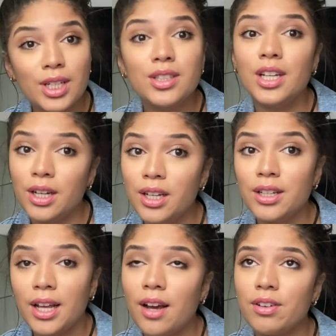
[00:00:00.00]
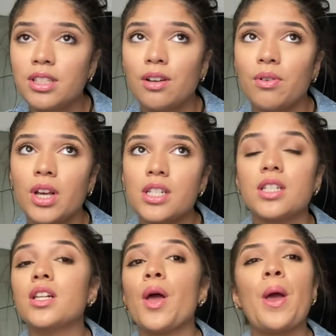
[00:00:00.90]
They have good cell phone
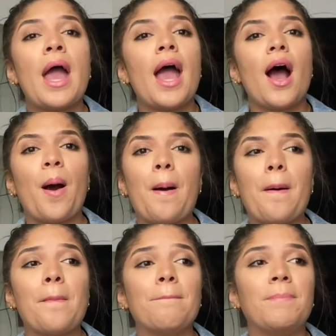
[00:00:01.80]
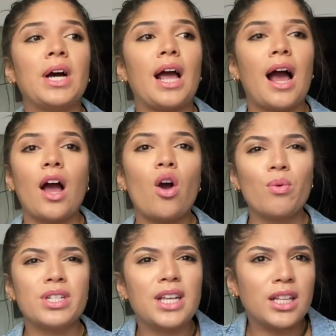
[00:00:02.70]
cases. But I
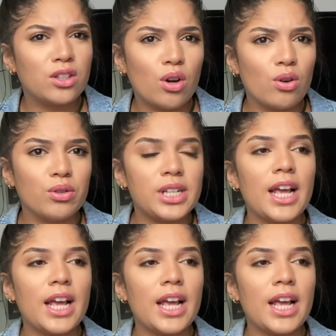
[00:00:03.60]
always get those.